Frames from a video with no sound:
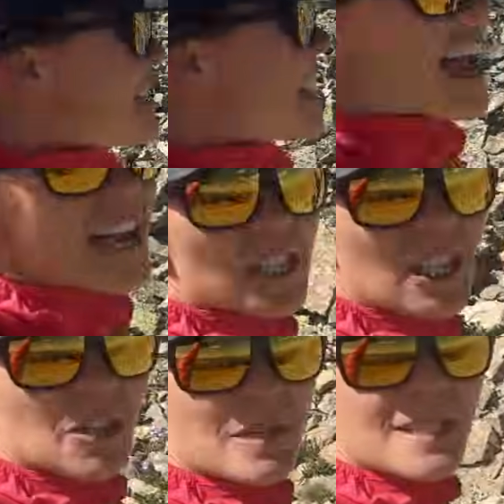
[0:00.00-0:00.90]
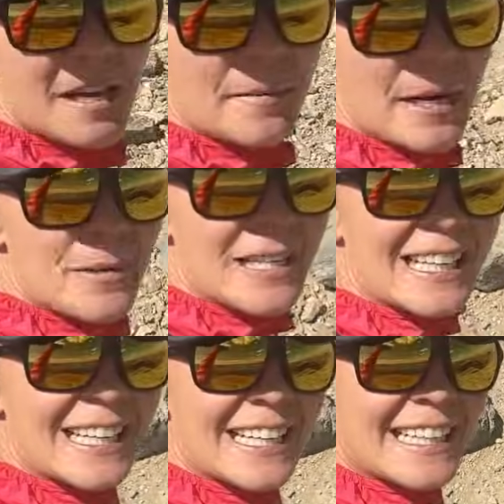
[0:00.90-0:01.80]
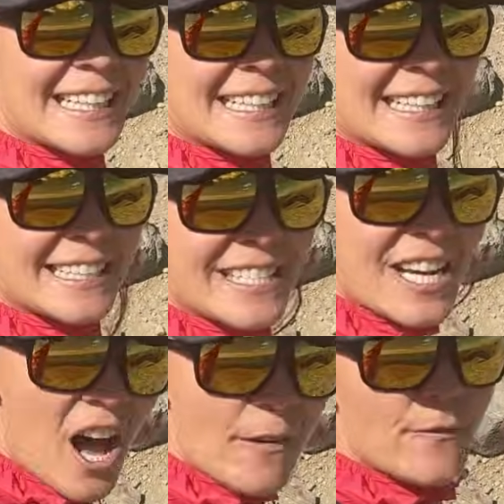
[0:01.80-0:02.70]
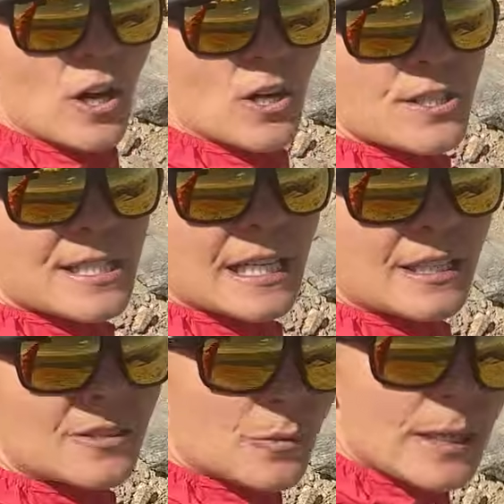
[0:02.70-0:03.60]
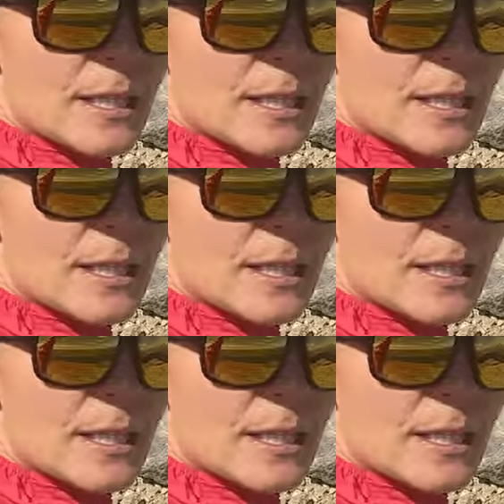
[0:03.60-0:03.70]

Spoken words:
And if you're a woman who's ever tried to squat and pee in a windstorm,